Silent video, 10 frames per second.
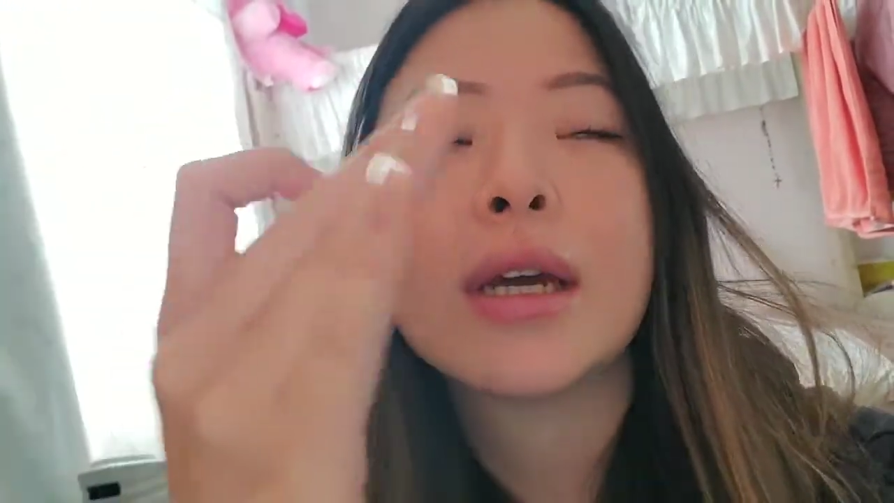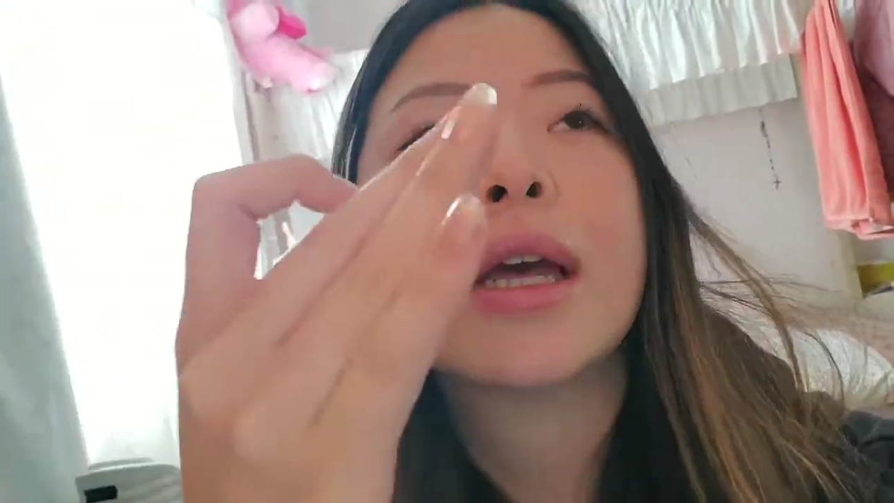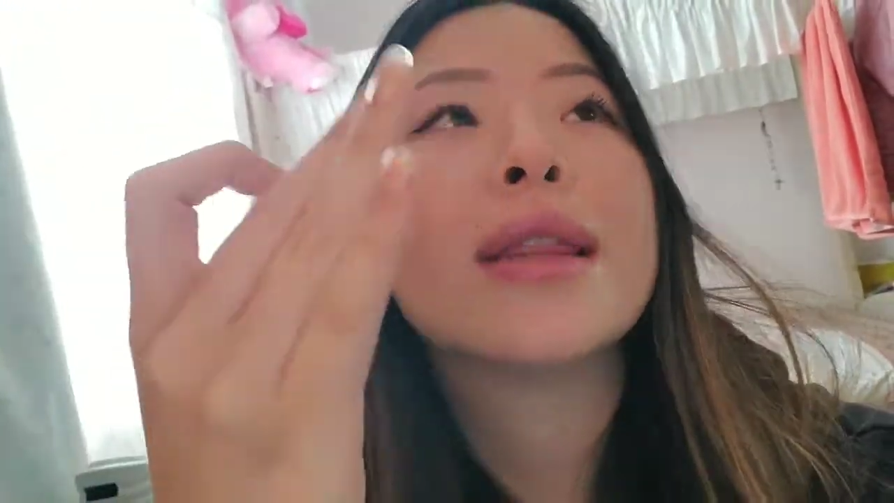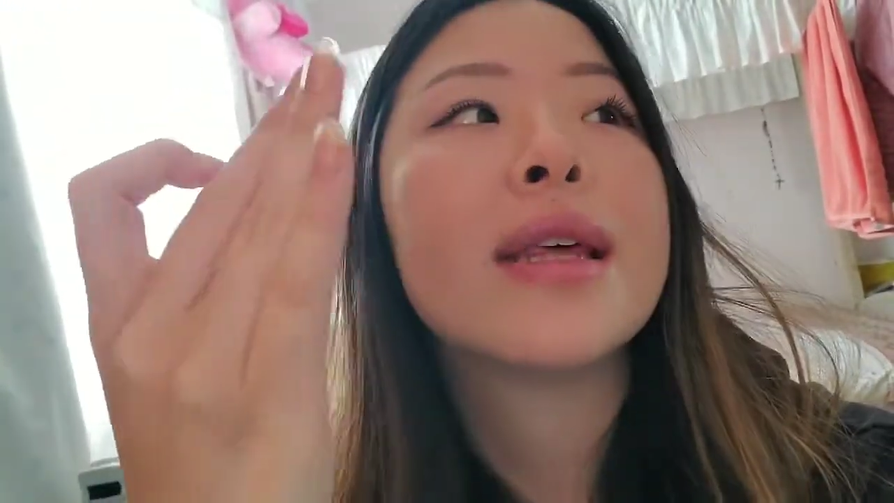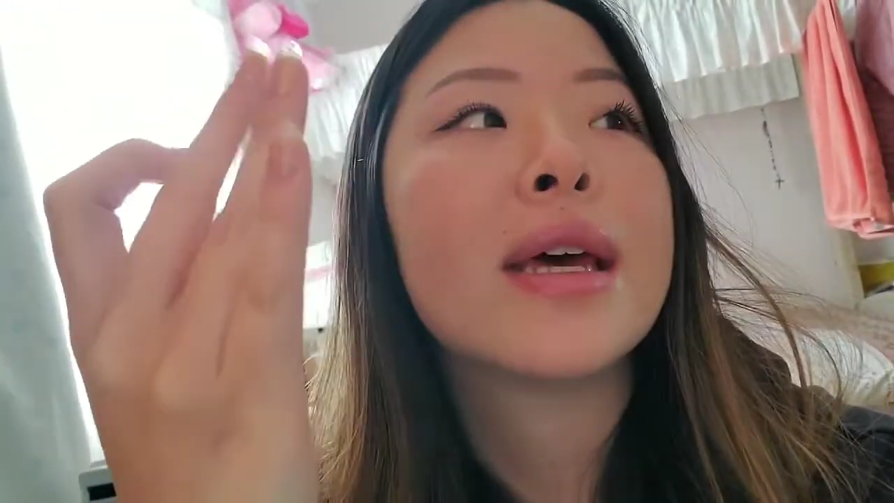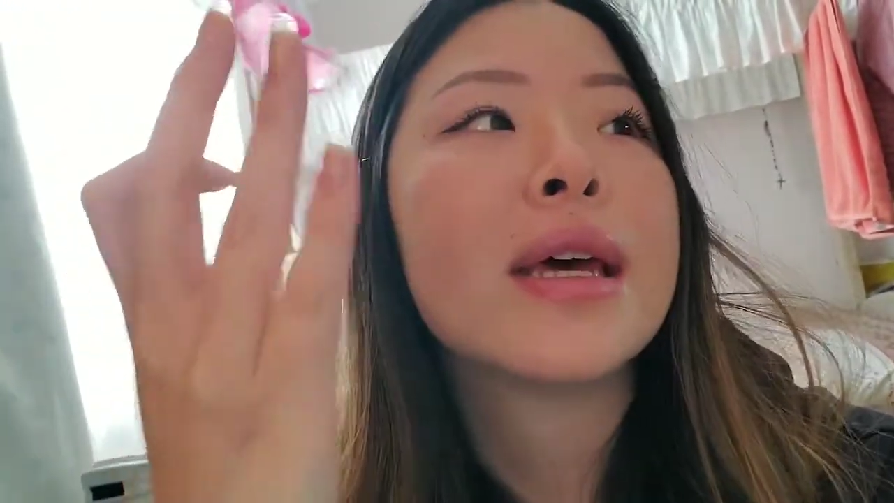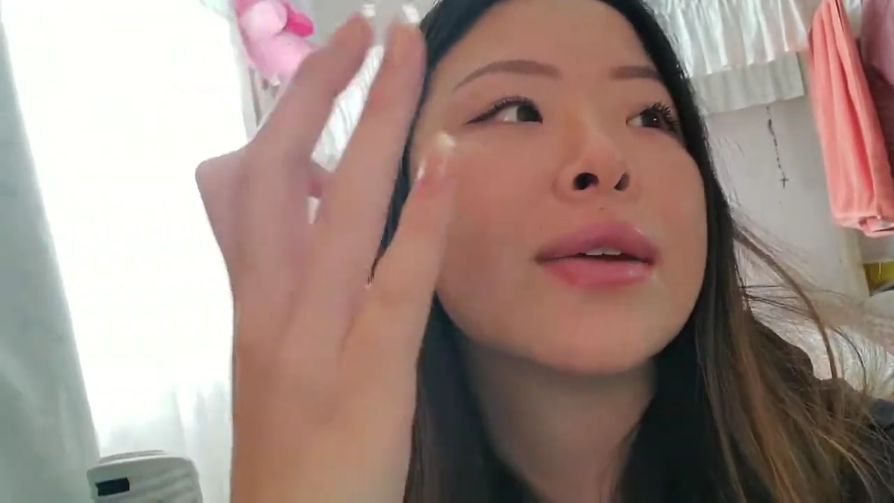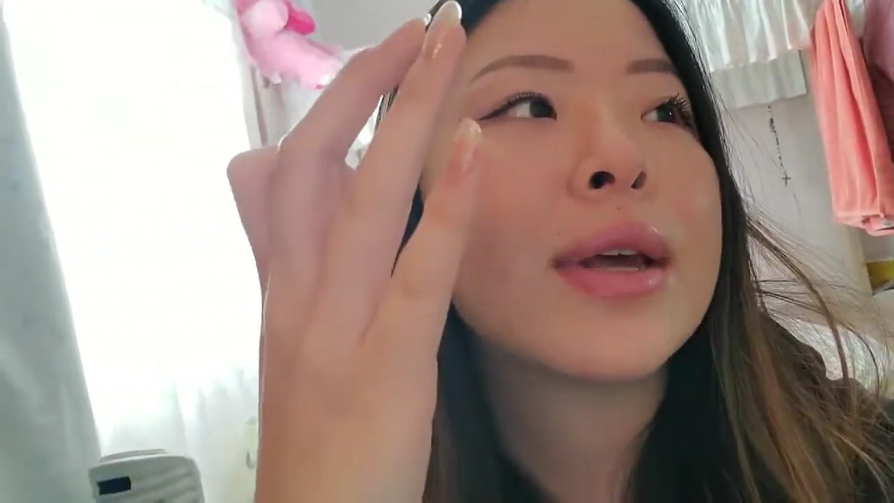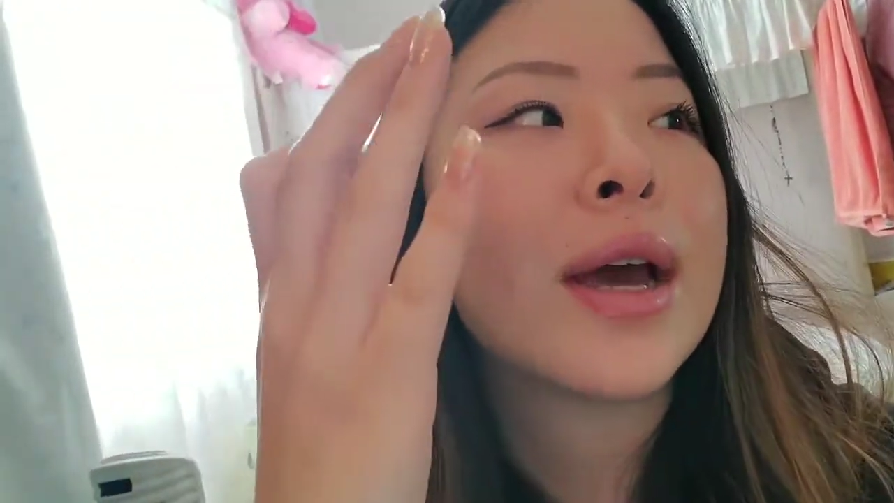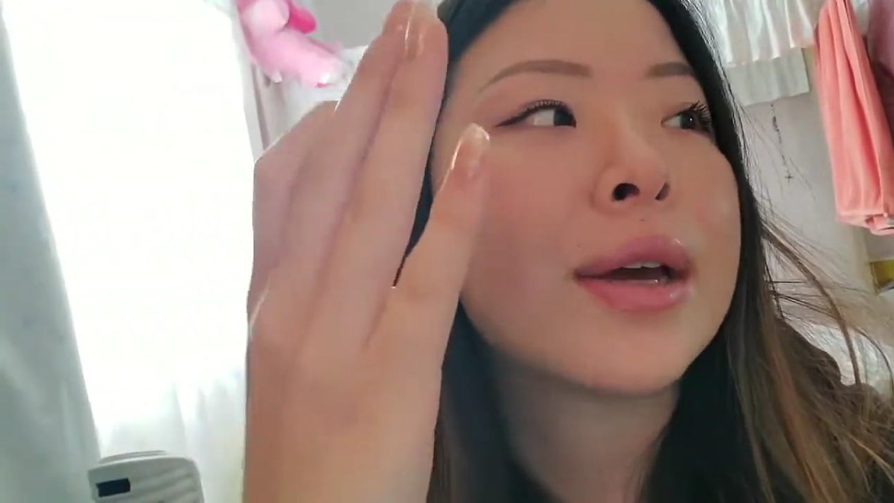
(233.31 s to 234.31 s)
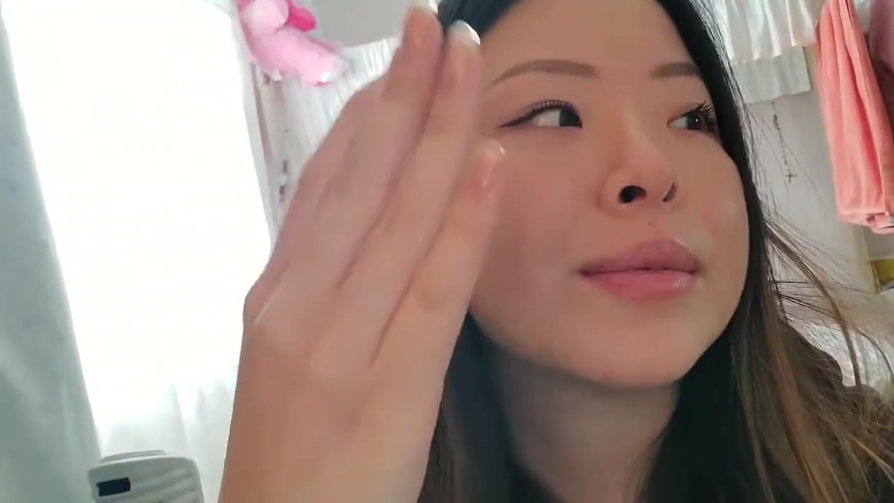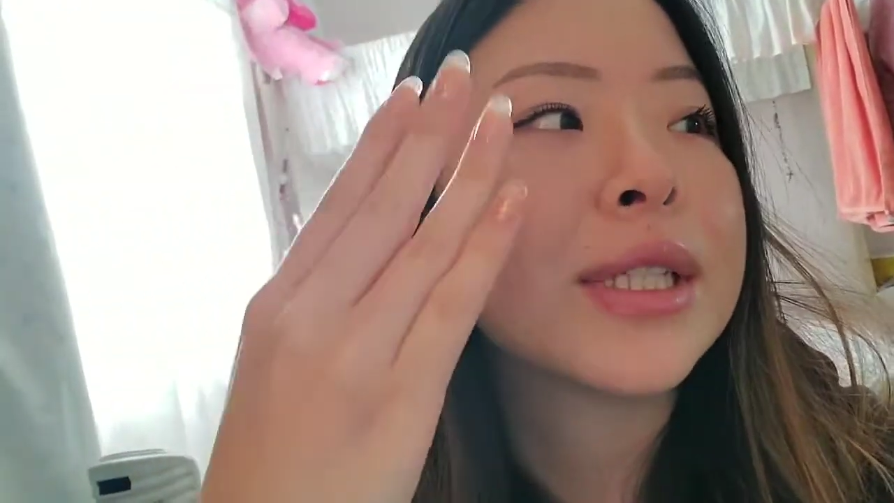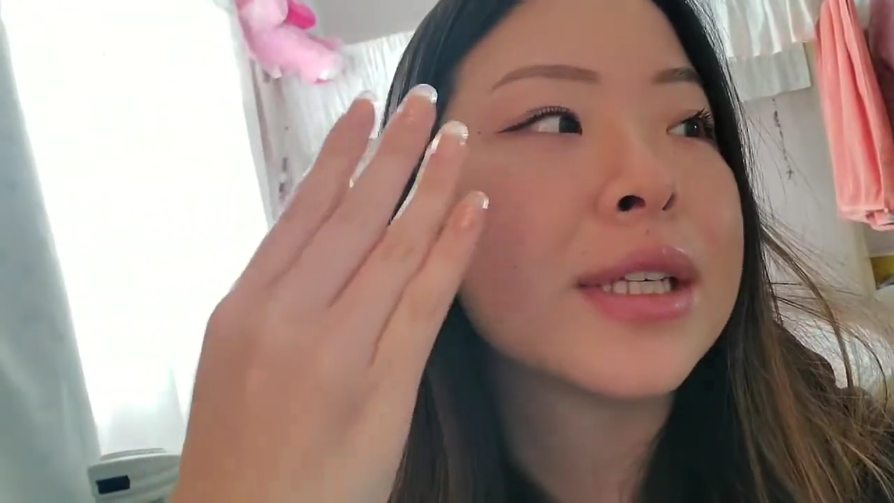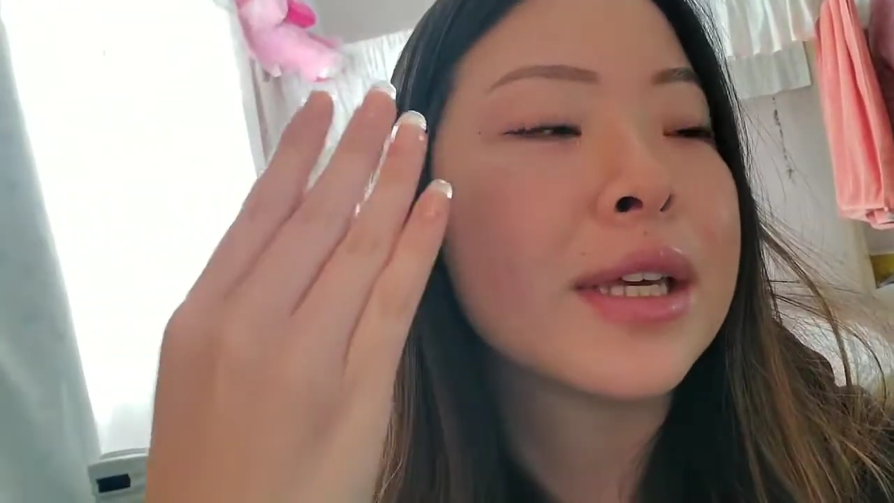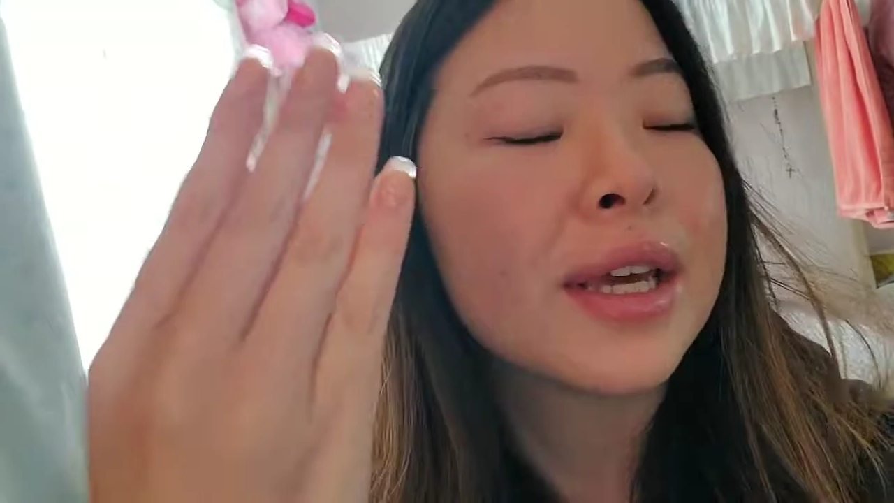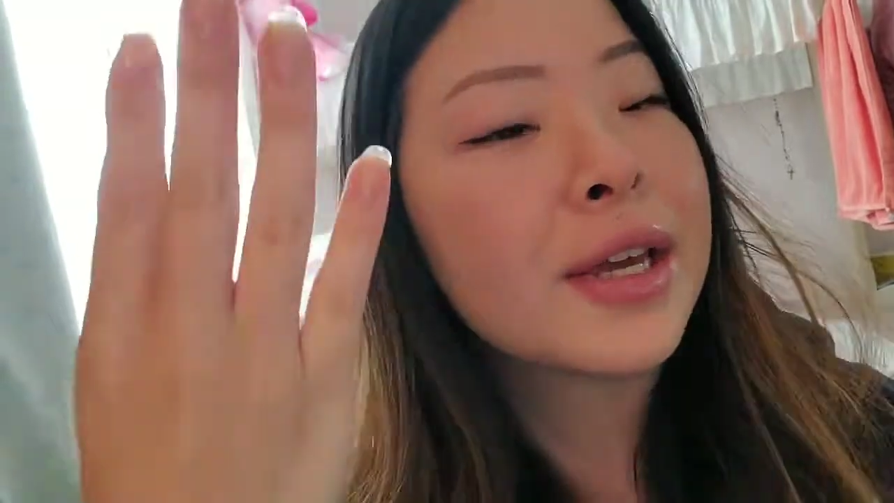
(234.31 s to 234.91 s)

and then I'm taking